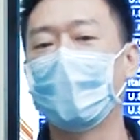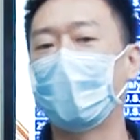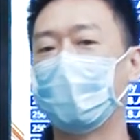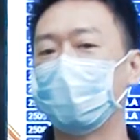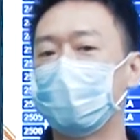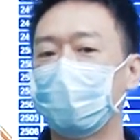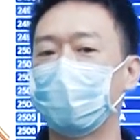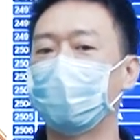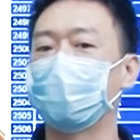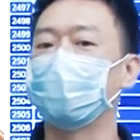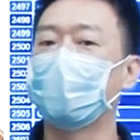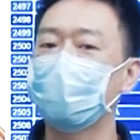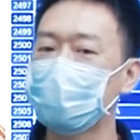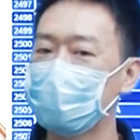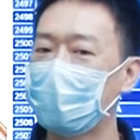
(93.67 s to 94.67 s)
Until
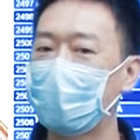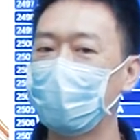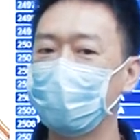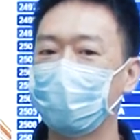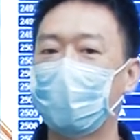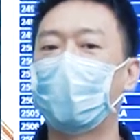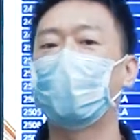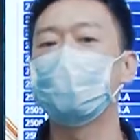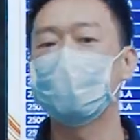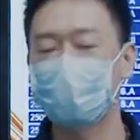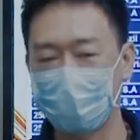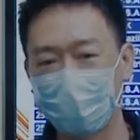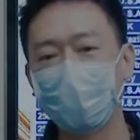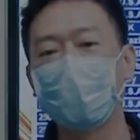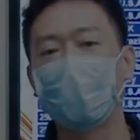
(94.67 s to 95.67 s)
next time, I'll see you